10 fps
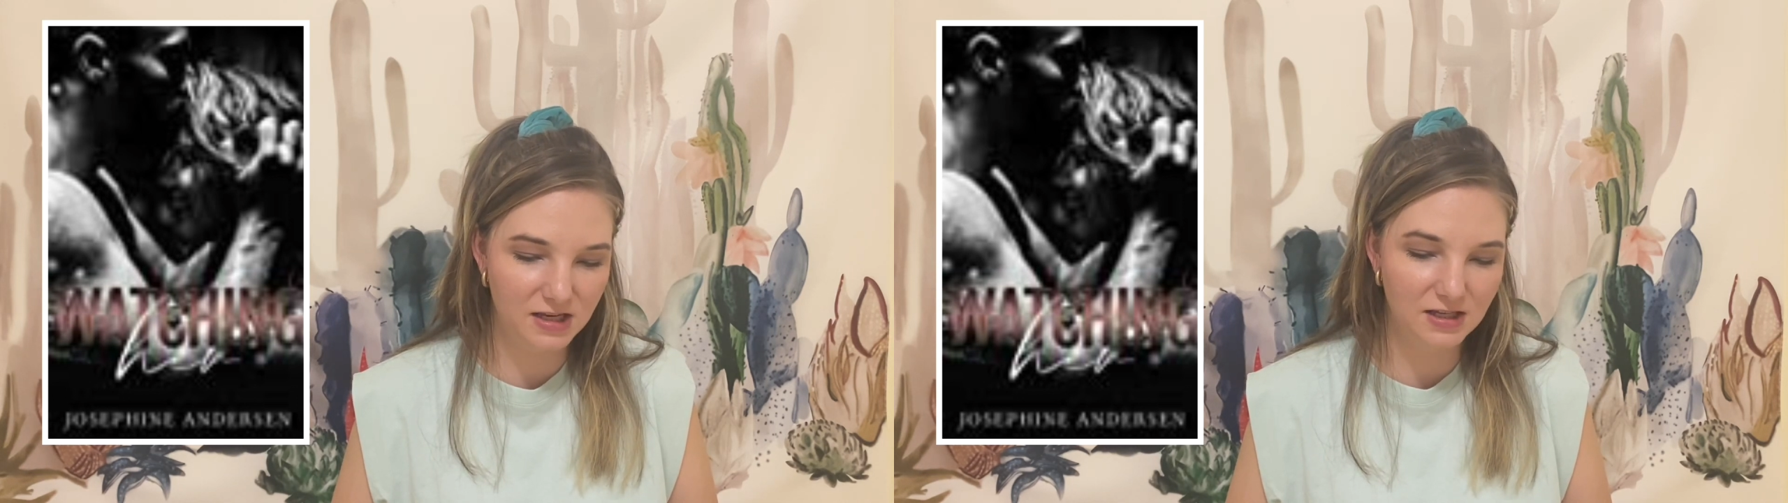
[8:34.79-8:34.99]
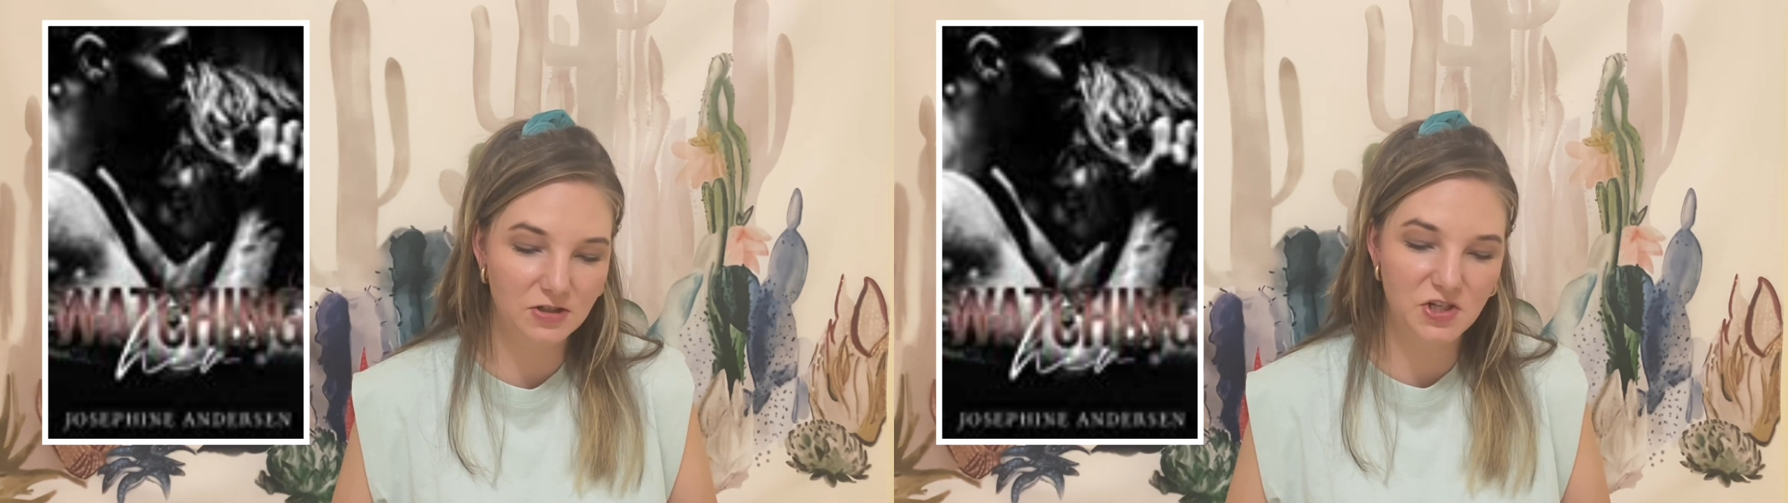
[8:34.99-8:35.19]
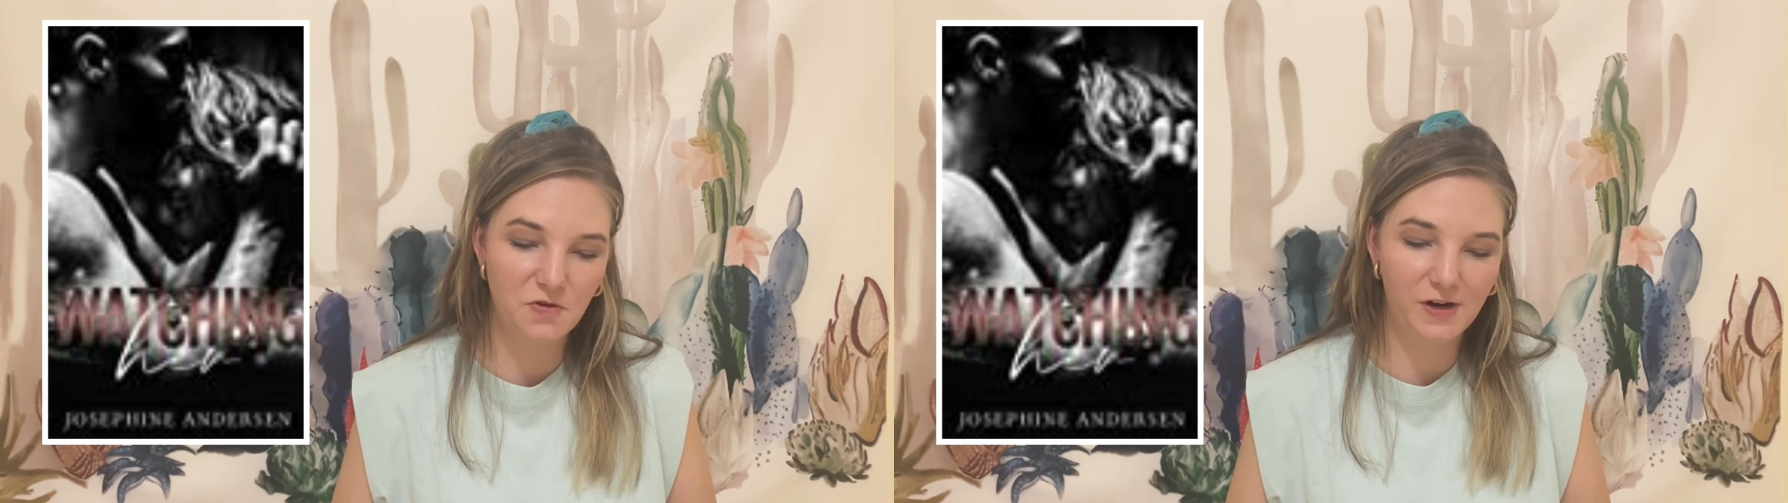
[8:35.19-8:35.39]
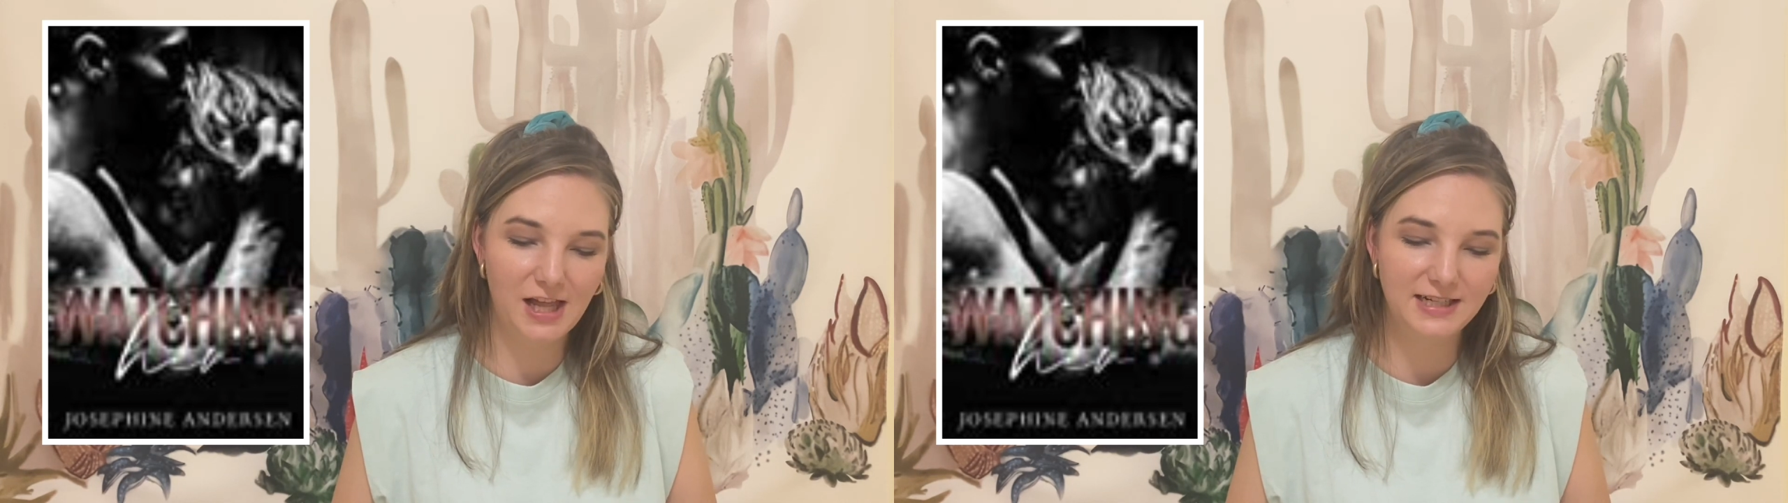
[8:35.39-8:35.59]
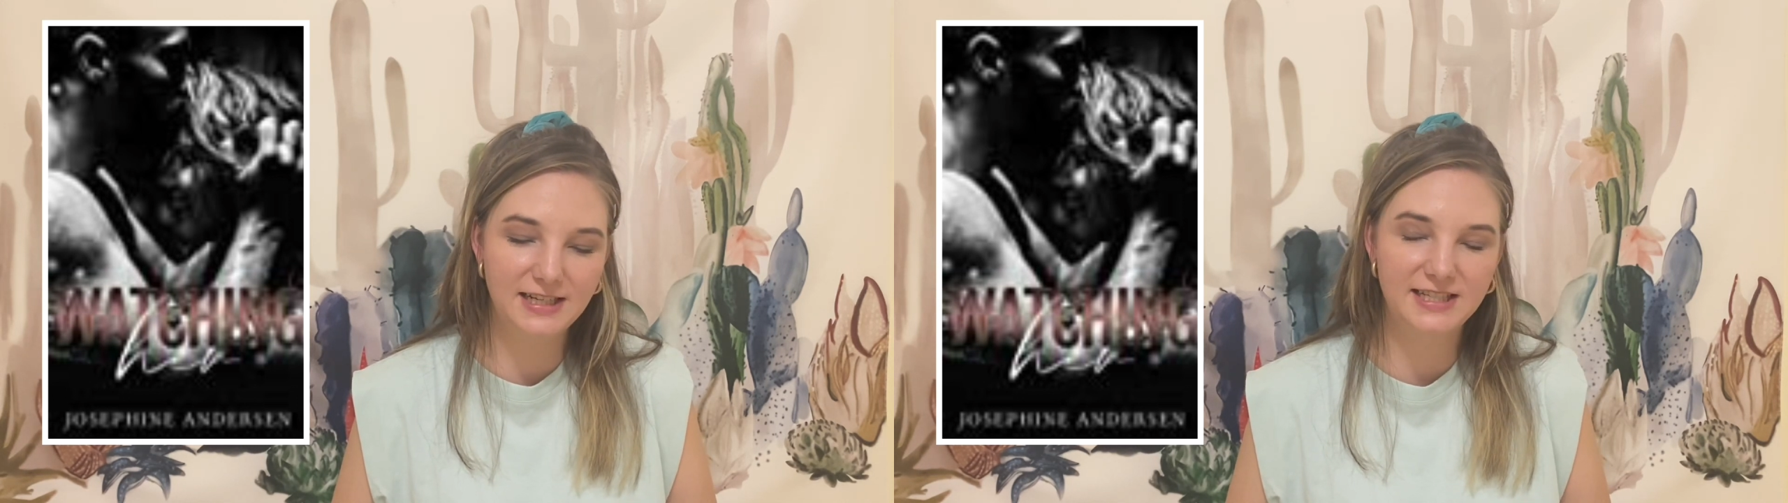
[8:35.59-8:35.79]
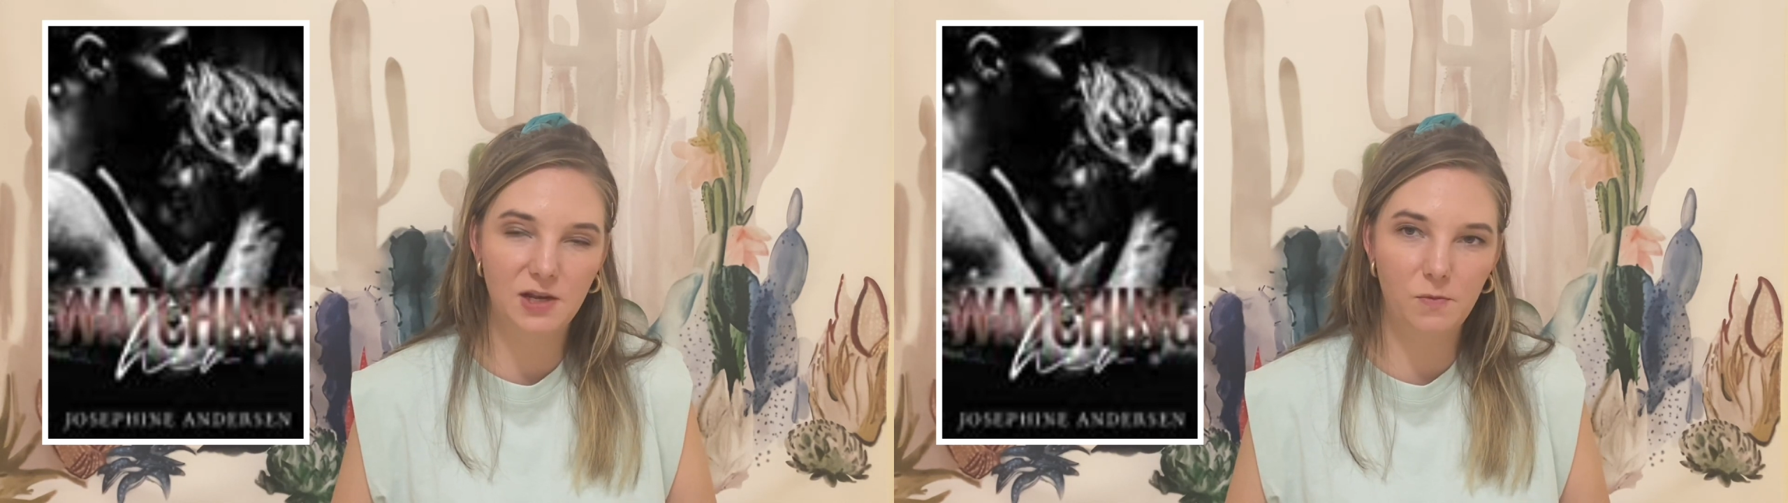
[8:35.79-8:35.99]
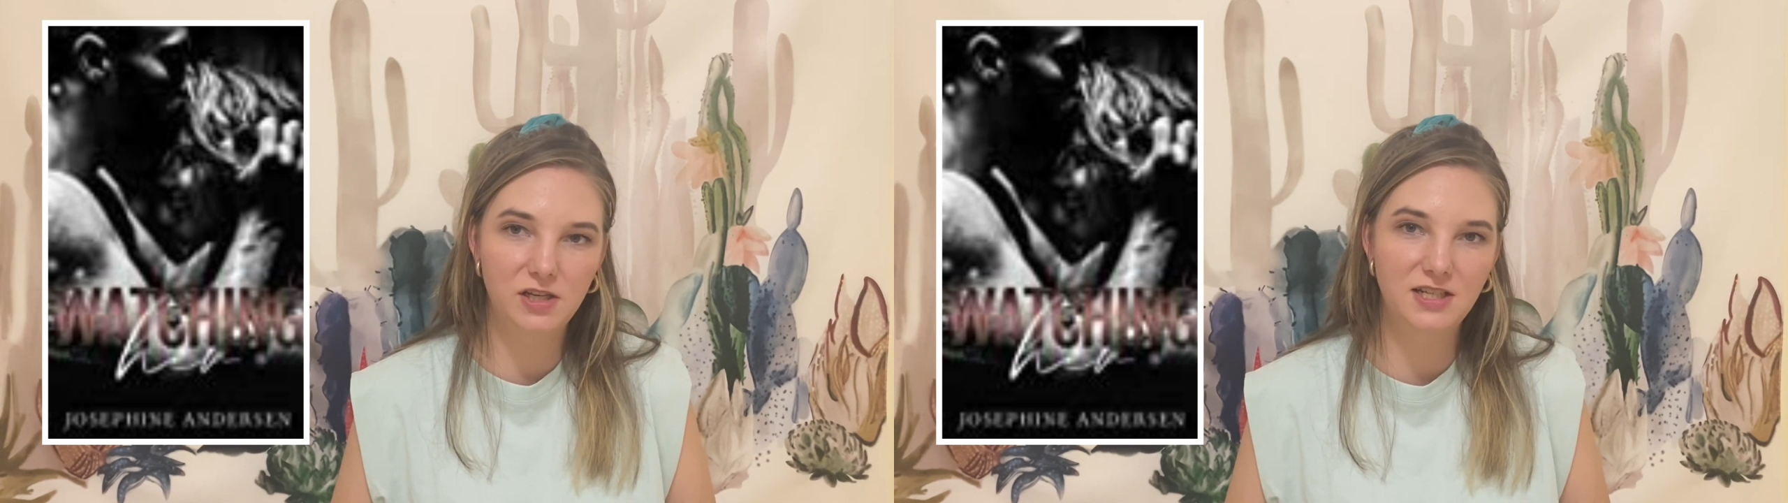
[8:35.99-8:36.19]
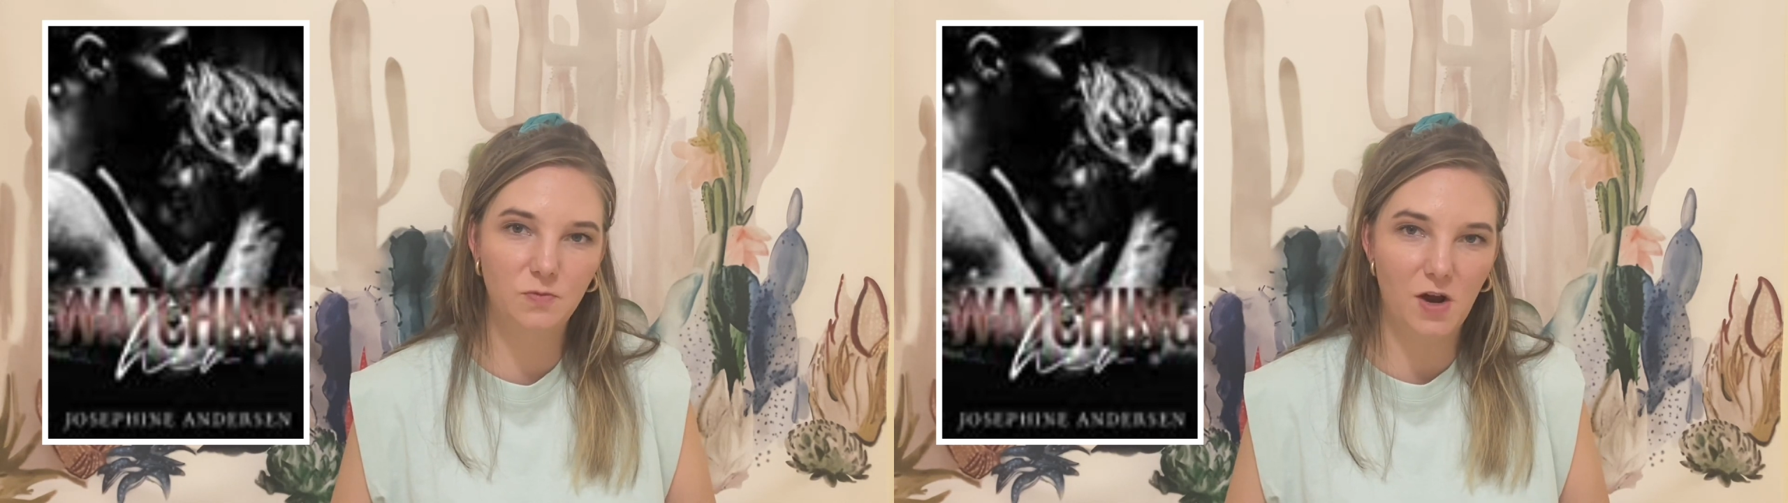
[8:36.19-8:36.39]
until she realizes
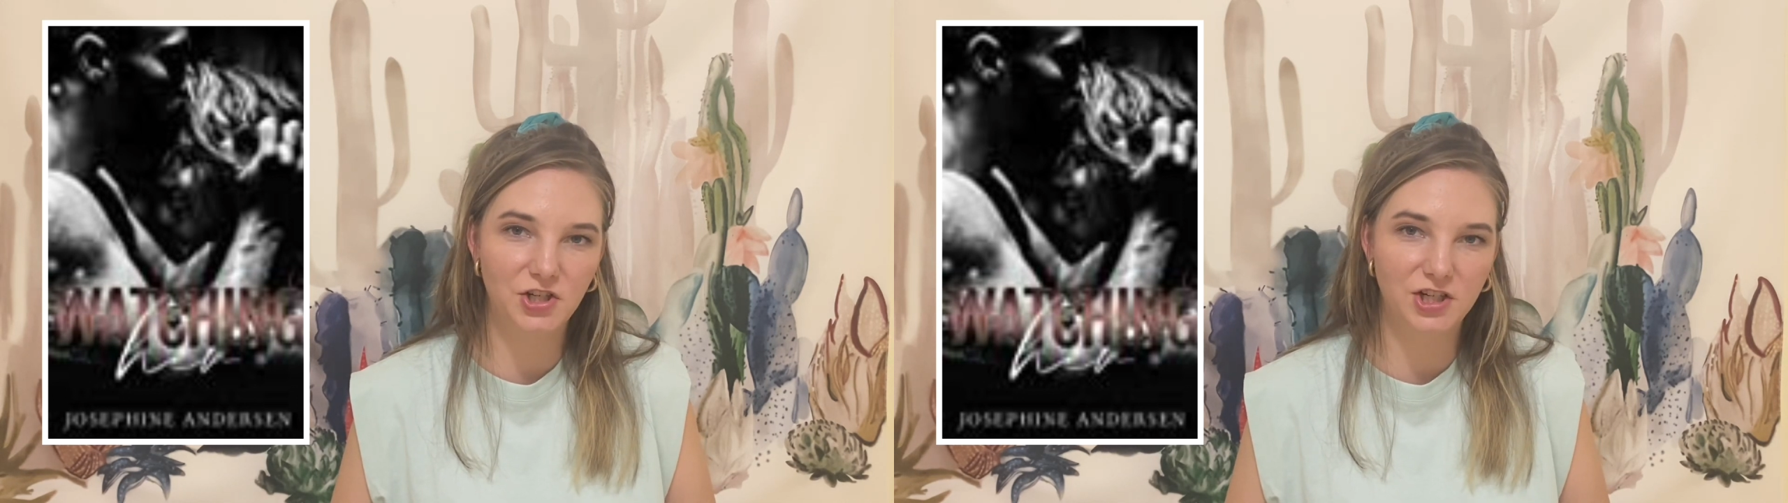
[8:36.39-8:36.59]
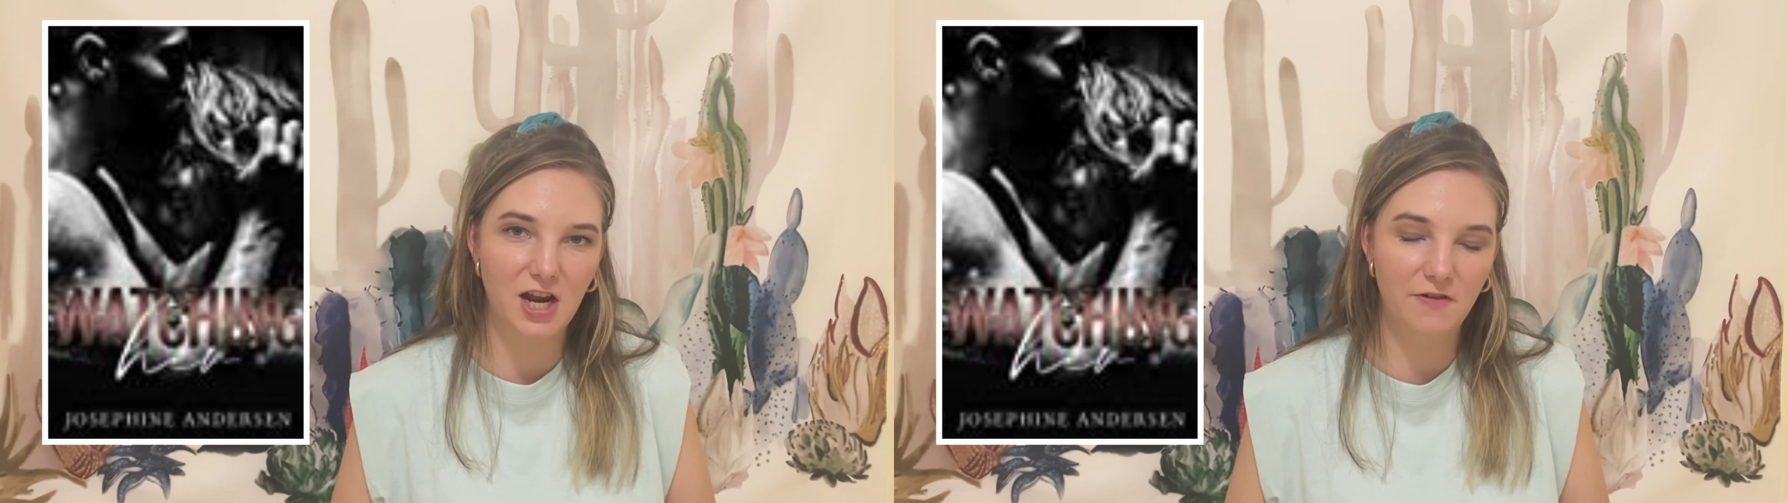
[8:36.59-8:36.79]
someone is watching